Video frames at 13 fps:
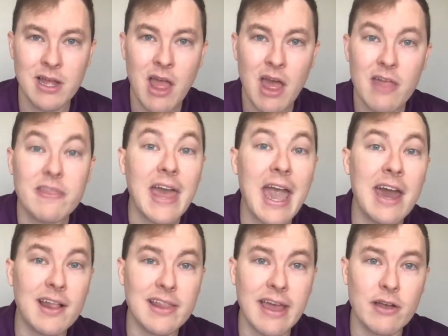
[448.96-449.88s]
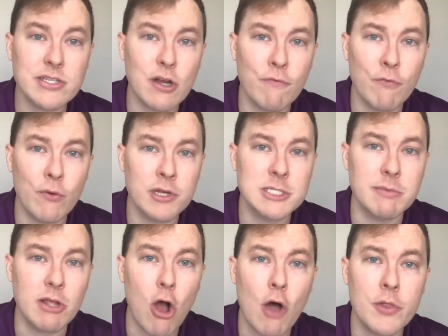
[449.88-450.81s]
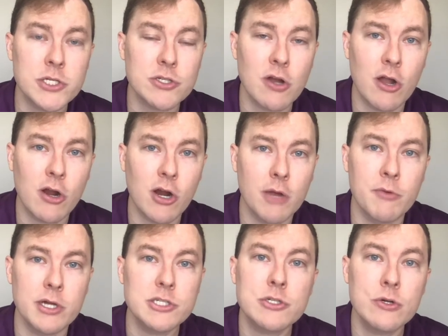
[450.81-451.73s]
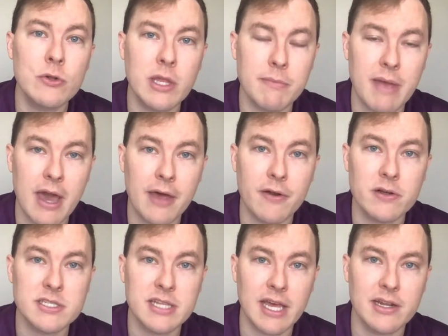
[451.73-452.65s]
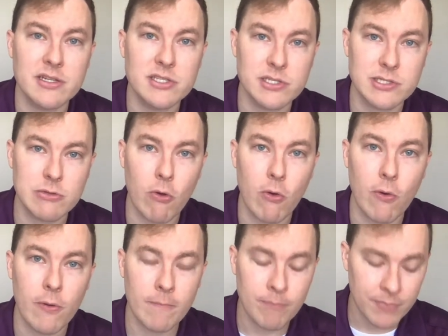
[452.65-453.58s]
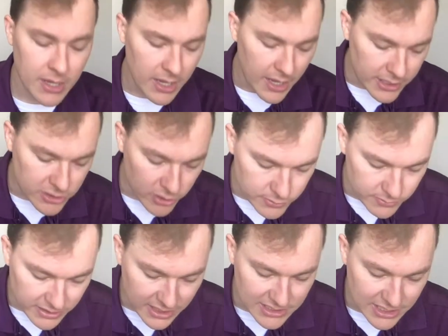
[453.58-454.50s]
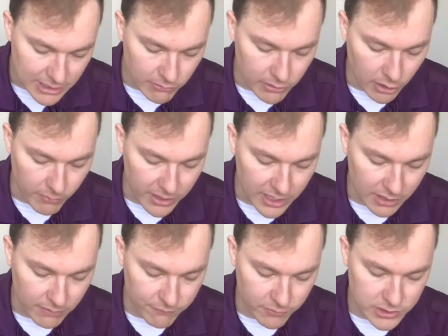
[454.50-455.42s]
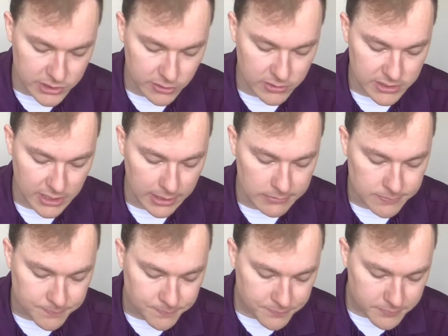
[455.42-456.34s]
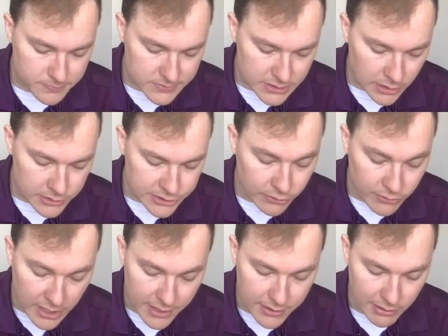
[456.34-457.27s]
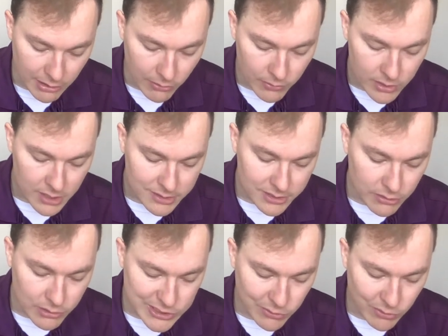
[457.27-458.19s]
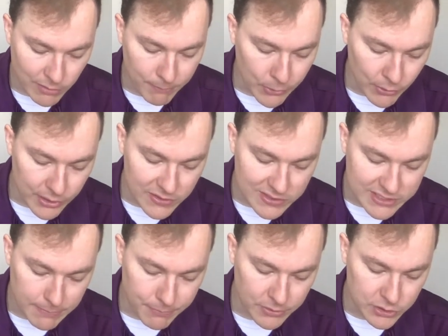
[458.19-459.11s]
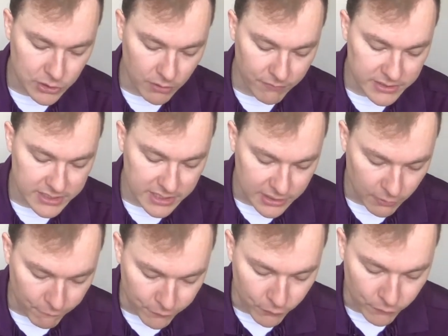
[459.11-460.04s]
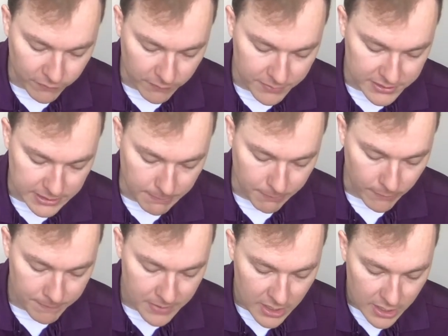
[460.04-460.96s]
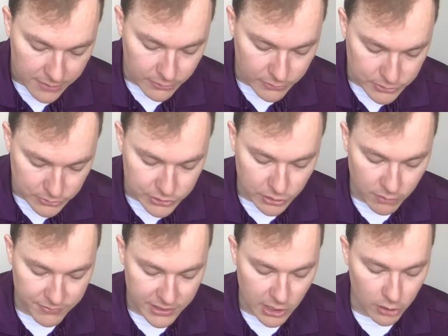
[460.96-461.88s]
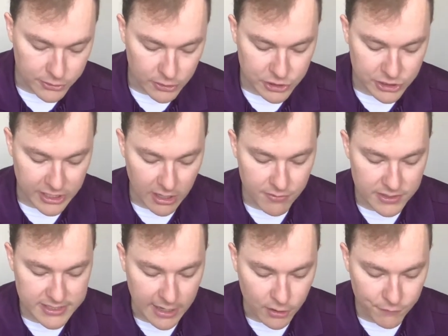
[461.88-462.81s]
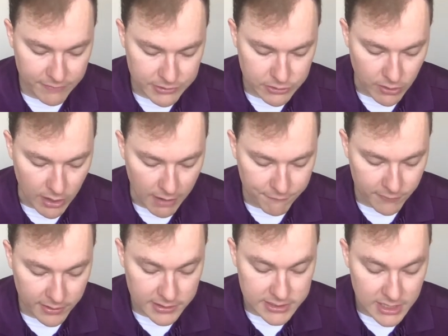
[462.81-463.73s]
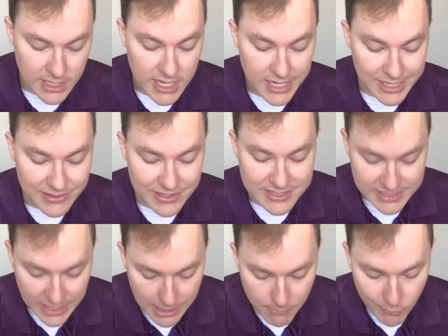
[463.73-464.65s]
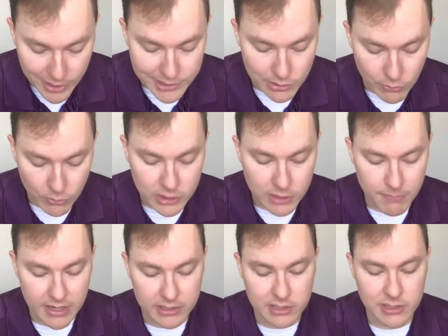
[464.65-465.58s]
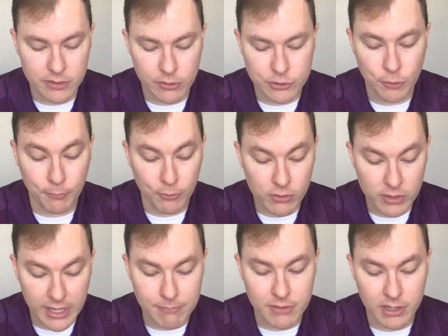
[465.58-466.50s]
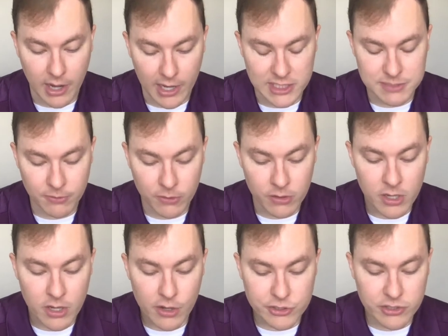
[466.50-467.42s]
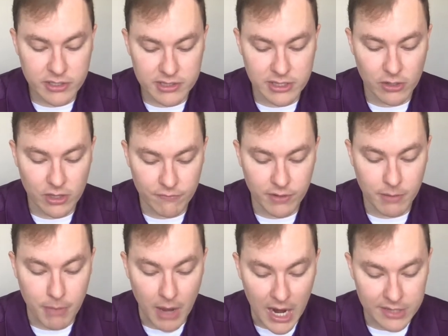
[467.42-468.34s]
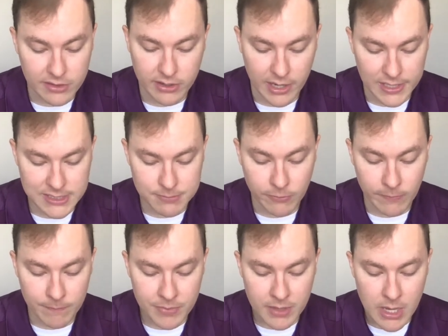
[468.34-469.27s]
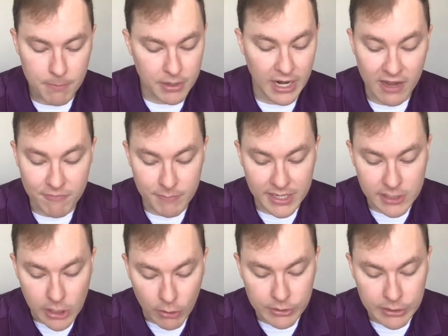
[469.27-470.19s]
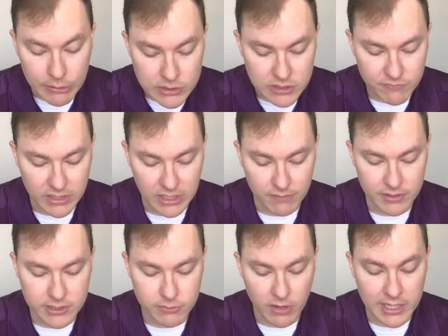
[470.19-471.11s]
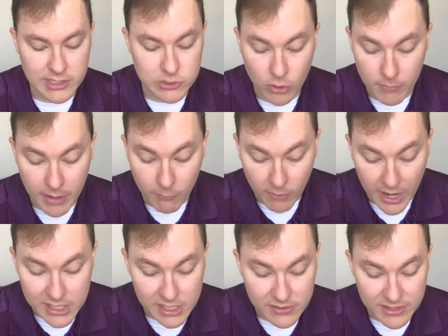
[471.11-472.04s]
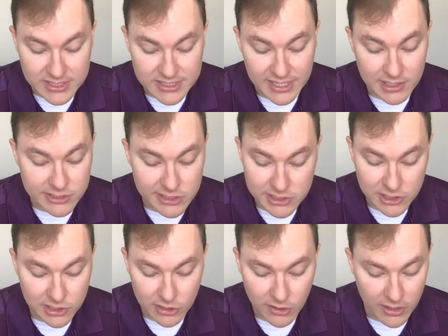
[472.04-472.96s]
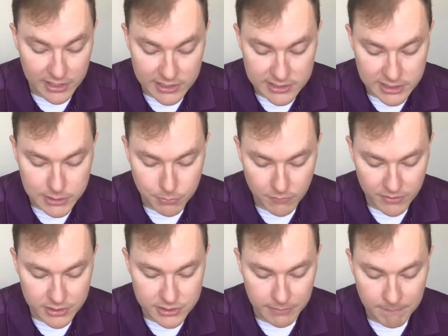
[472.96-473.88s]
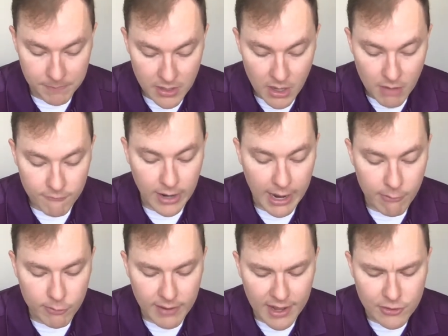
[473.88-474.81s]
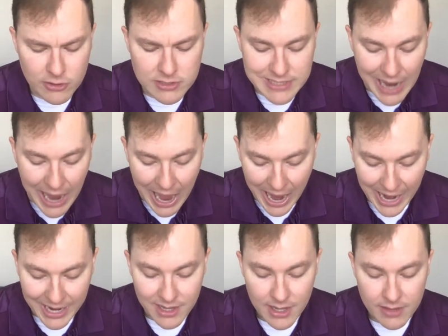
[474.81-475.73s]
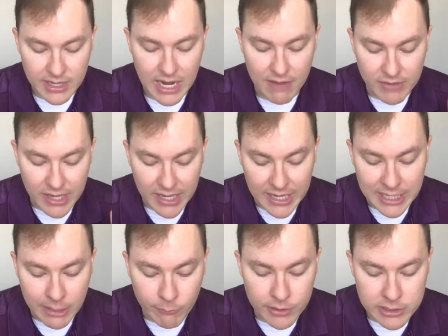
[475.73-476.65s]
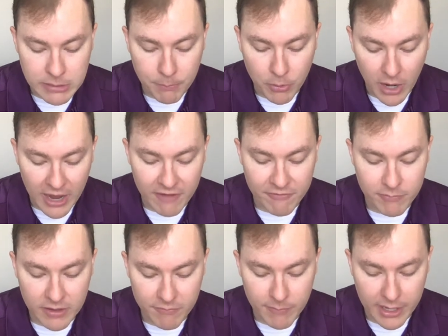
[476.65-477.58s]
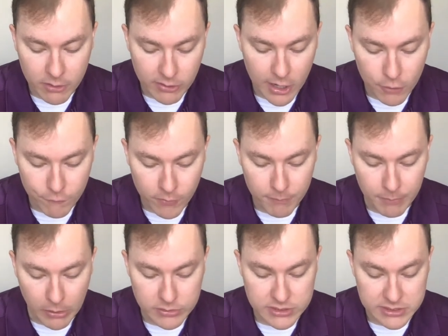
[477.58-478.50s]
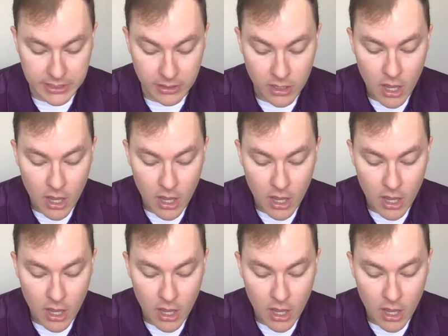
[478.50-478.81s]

That allows our voice to be all the stronger on what truly matters, and that is the soul. And so as we continue in our reading in verse 13, do you not know that those who are employed in the temple service get their food from the temple, and those who serve at the altar share in the sacrificial offerings? In the same way, the Lord commanded that those who proclaim the gospel should get their living by the gospel. But I have made no use of any of these rights, nor am I writing these things to secure any such provision. For I would rather die than have anyone deprive me of my ground for boasting.